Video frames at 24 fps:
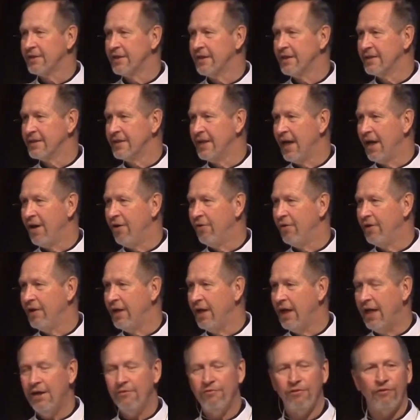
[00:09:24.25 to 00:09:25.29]
things down
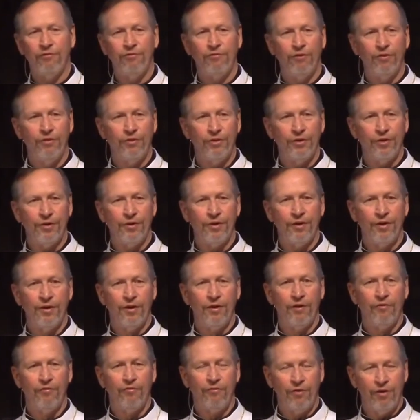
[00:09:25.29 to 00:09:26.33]
even further
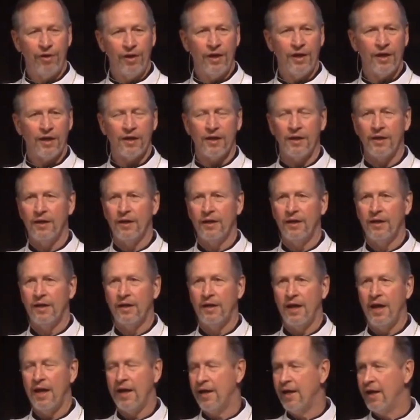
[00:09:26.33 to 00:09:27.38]
for Nick
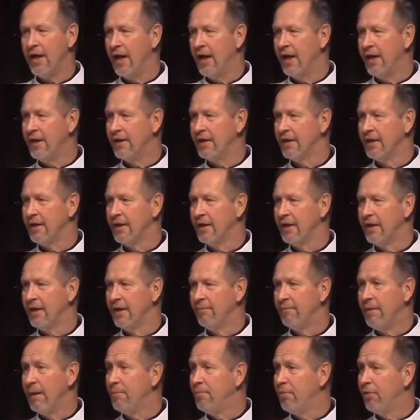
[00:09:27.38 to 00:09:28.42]
at night
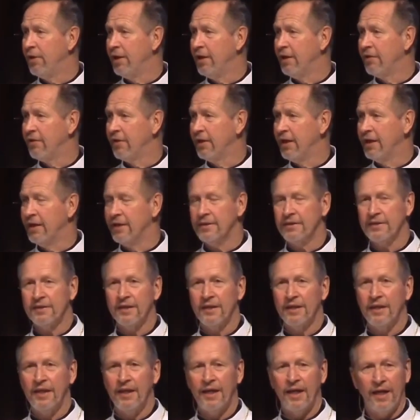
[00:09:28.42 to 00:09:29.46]
by putting things
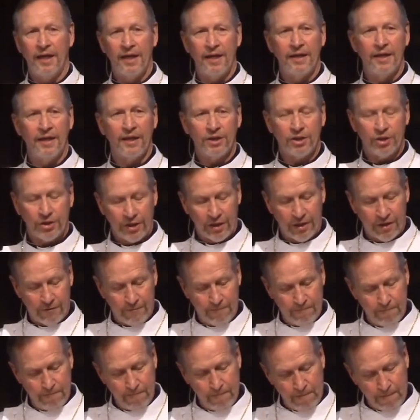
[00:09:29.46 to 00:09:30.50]
in a nutshell.
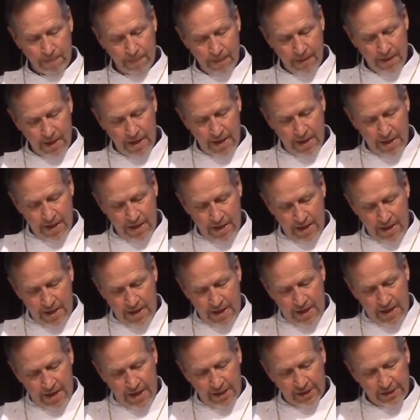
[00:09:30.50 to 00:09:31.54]

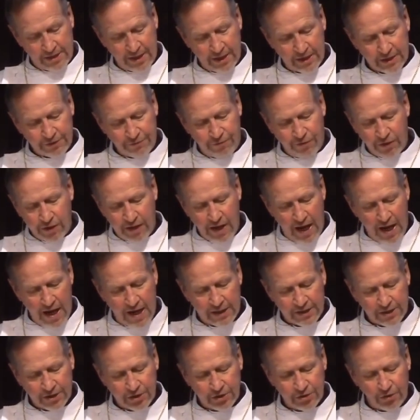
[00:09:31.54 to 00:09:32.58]
He says, For
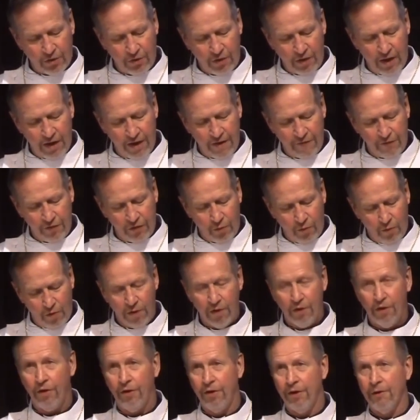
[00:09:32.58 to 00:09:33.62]
God so loved the
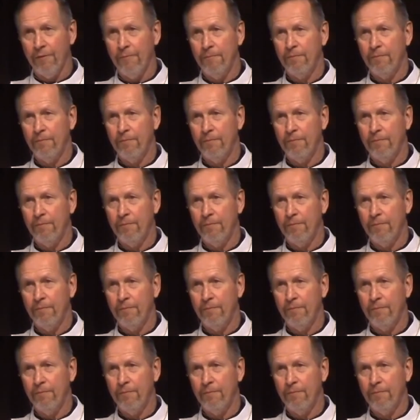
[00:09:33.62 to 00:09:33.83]
world